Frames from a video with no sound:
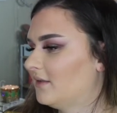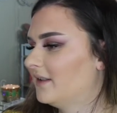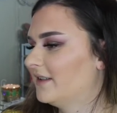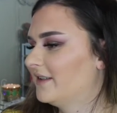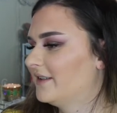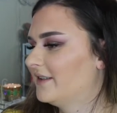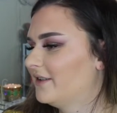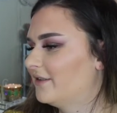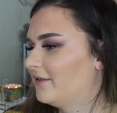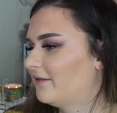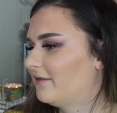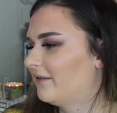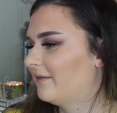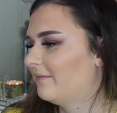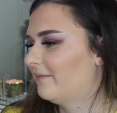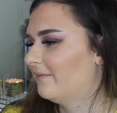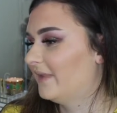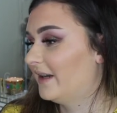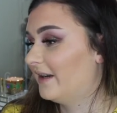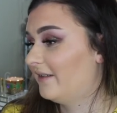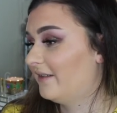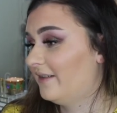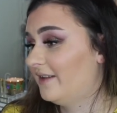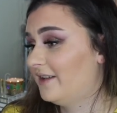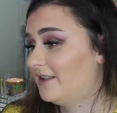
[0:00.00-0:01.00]
one's called
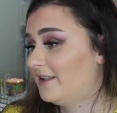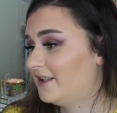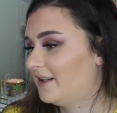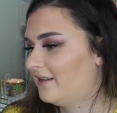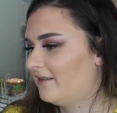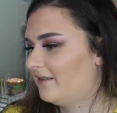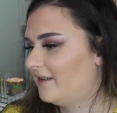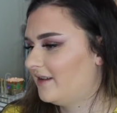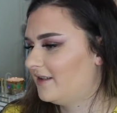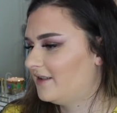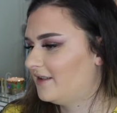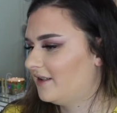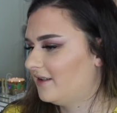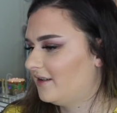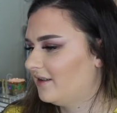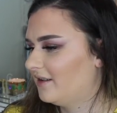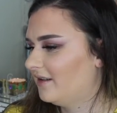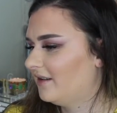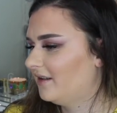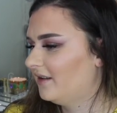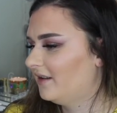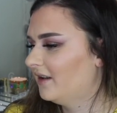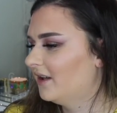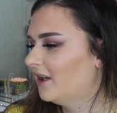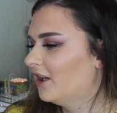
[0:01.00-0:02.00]
Merry Cherry
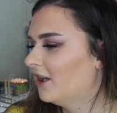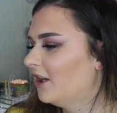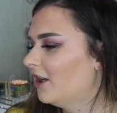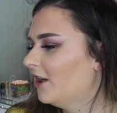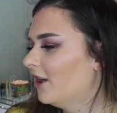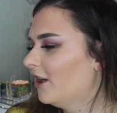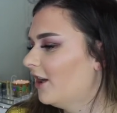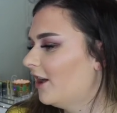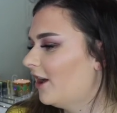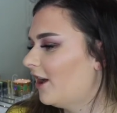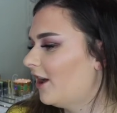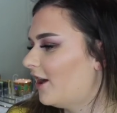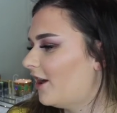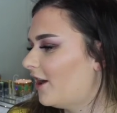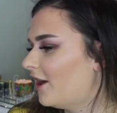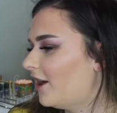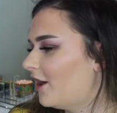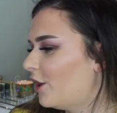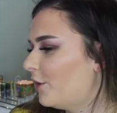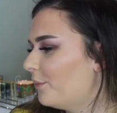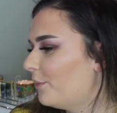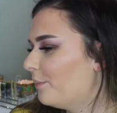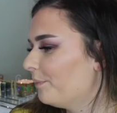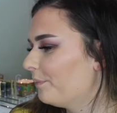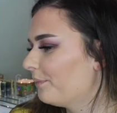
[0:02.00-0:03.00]
Cheer.
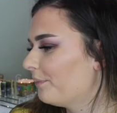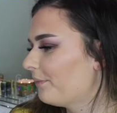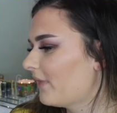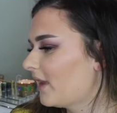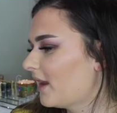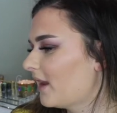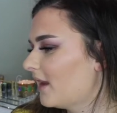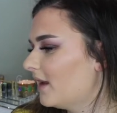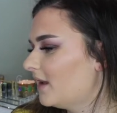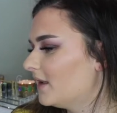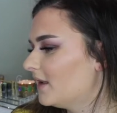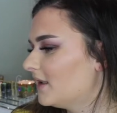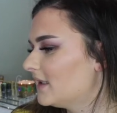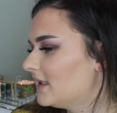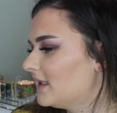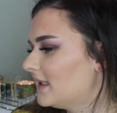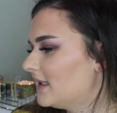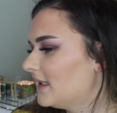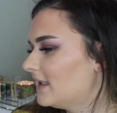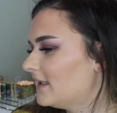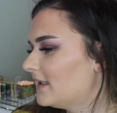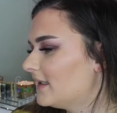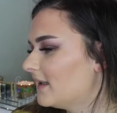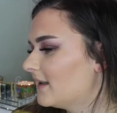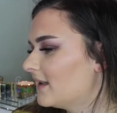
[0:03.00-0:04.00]
Um, and it
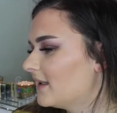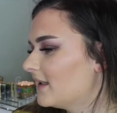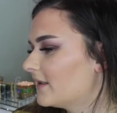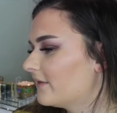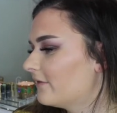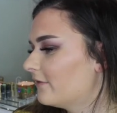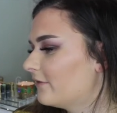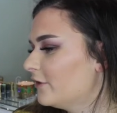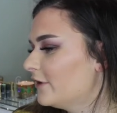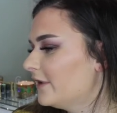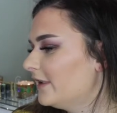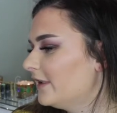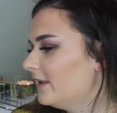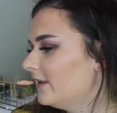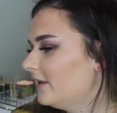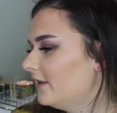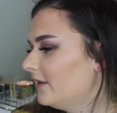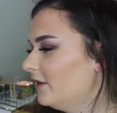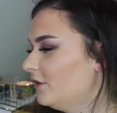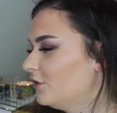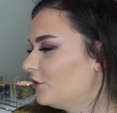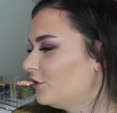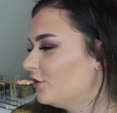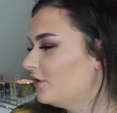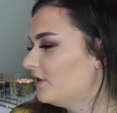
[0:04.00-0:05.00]
says, this fruity,
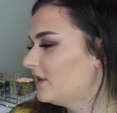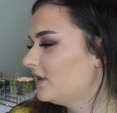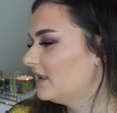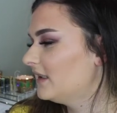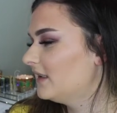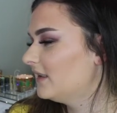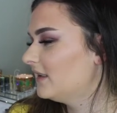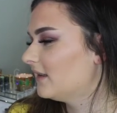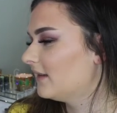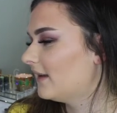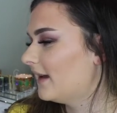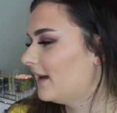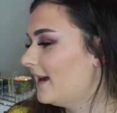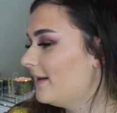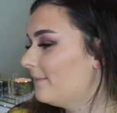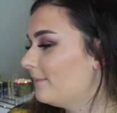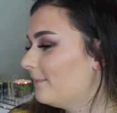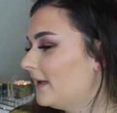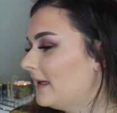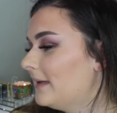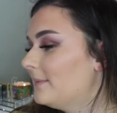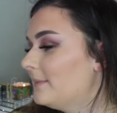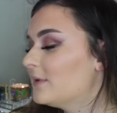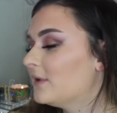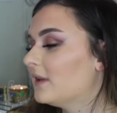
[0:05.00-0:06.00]
juicy delight
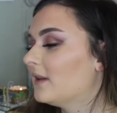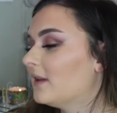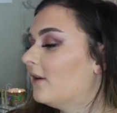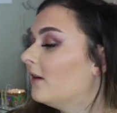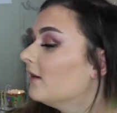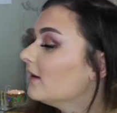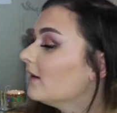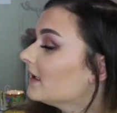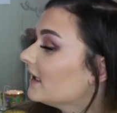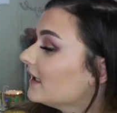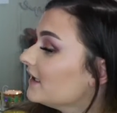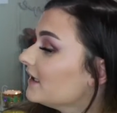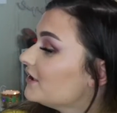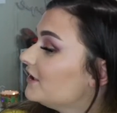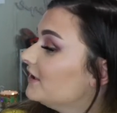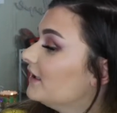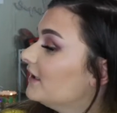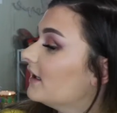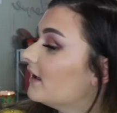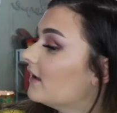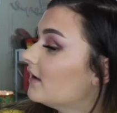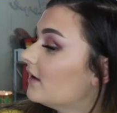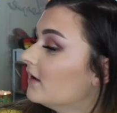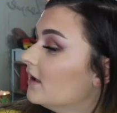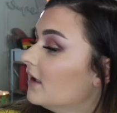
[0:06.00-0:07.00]
beams with holiday
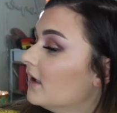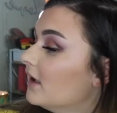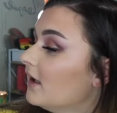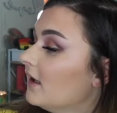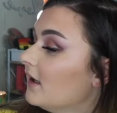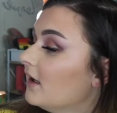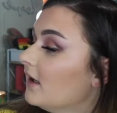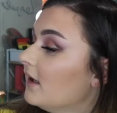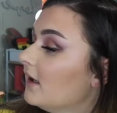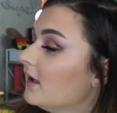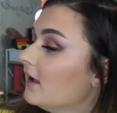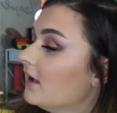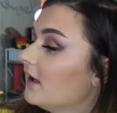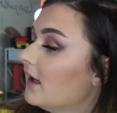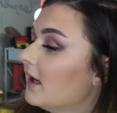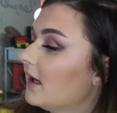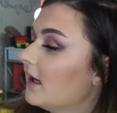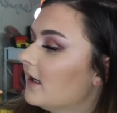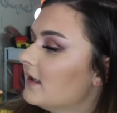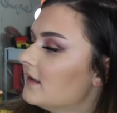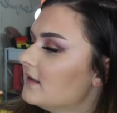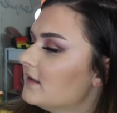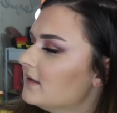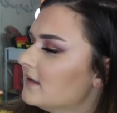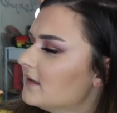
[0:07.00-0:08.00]
cheer. It
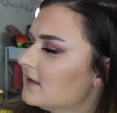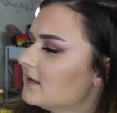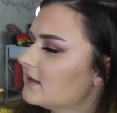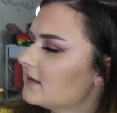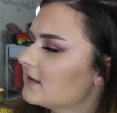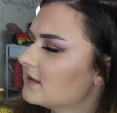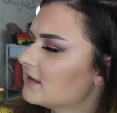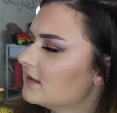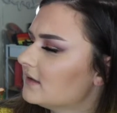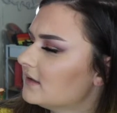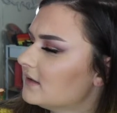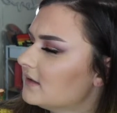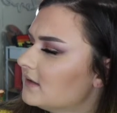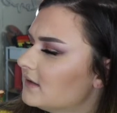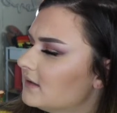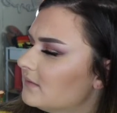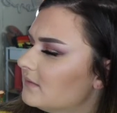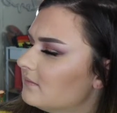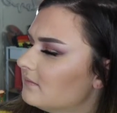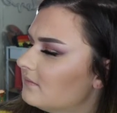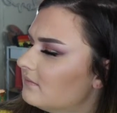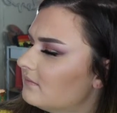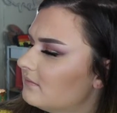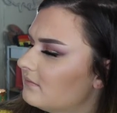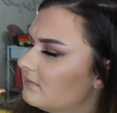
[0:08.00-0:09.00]
has
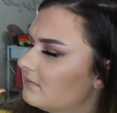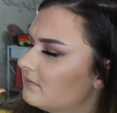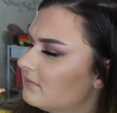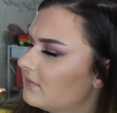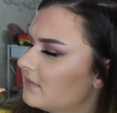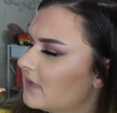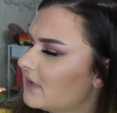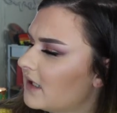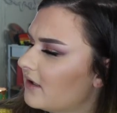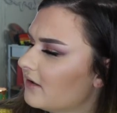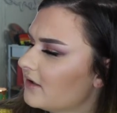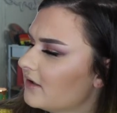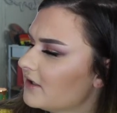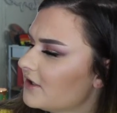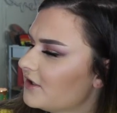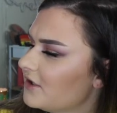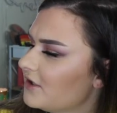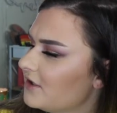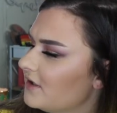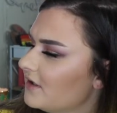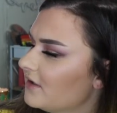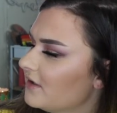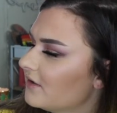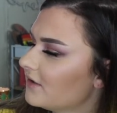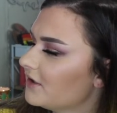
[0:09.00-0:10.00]

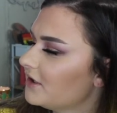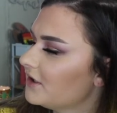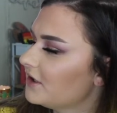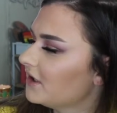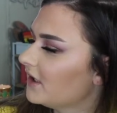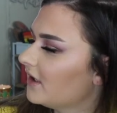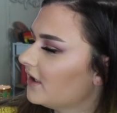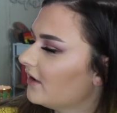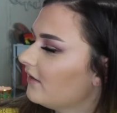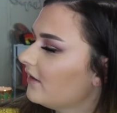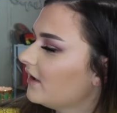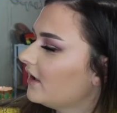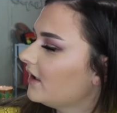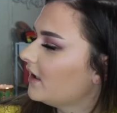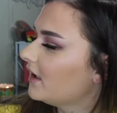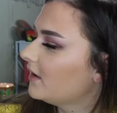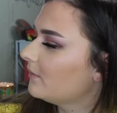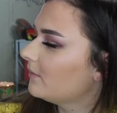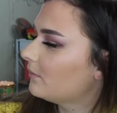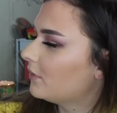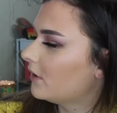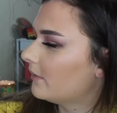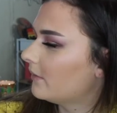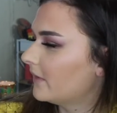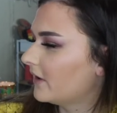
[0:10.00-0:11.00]
maraschino cherry,
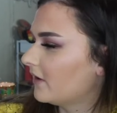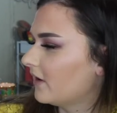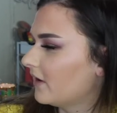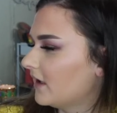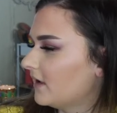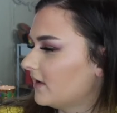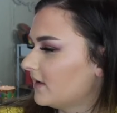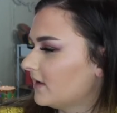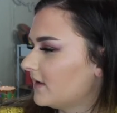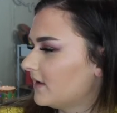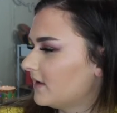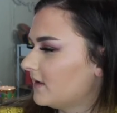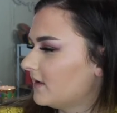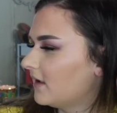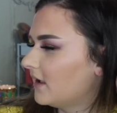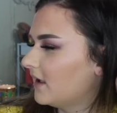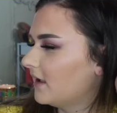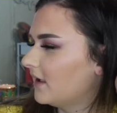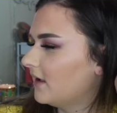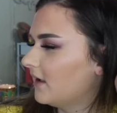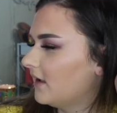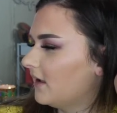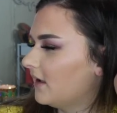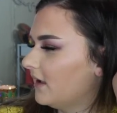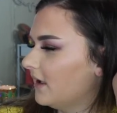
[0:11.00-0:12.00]
pomegranate
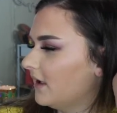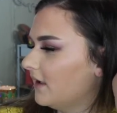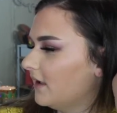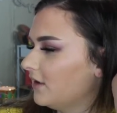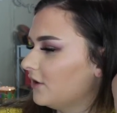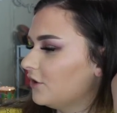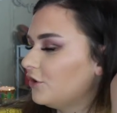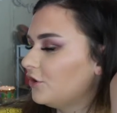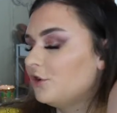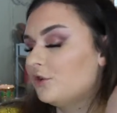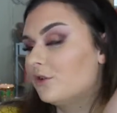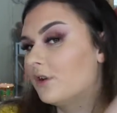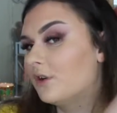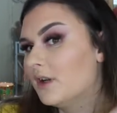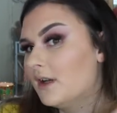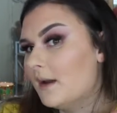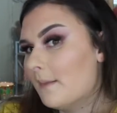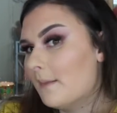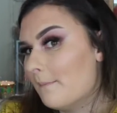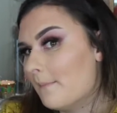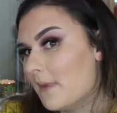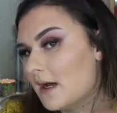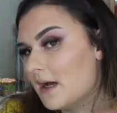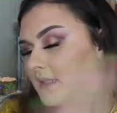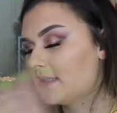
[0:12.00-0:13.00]
cider, and sugared
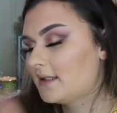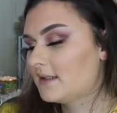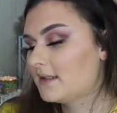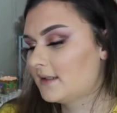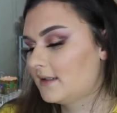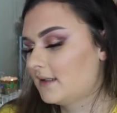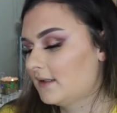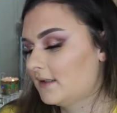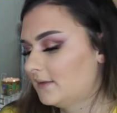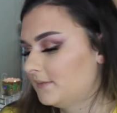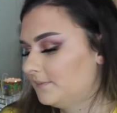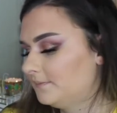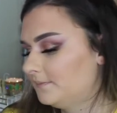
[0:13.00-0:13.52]
musk.